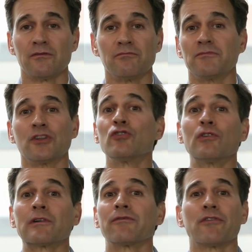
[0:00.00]
the
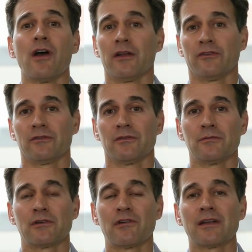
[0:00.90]
Tour de France.
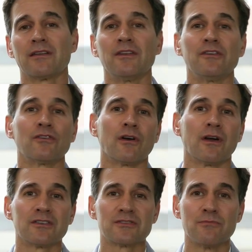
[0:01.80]
I mean, granted, these
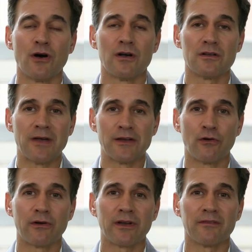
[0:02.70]
are a small
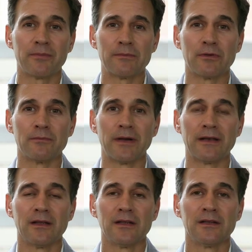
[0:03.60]
minority of people,
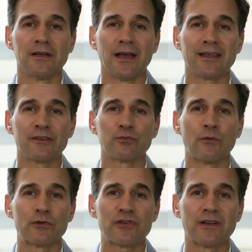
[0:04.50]
but I guess
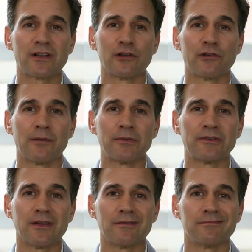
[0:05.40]
what we're trying to clear up
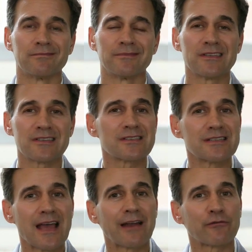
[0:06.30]
is that this is
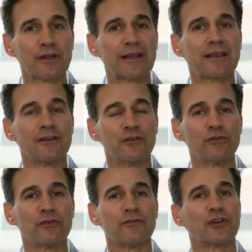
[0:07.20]
not really
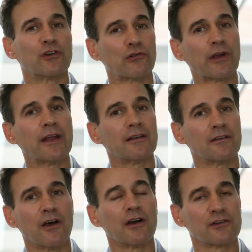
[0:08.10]
conducive to
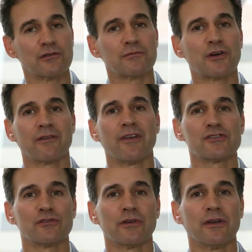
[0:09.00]
great long-term
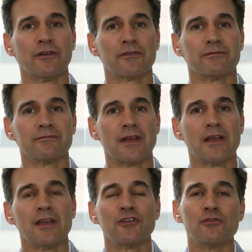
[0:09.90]
cardiovascular health.
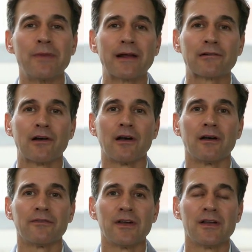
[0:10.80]
You're better
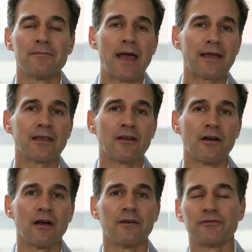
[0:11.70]
off backing
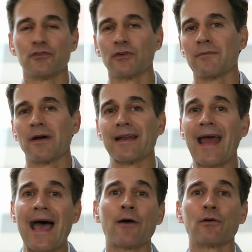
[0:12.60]
off, doing about an
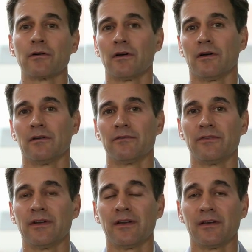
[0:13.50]
hour of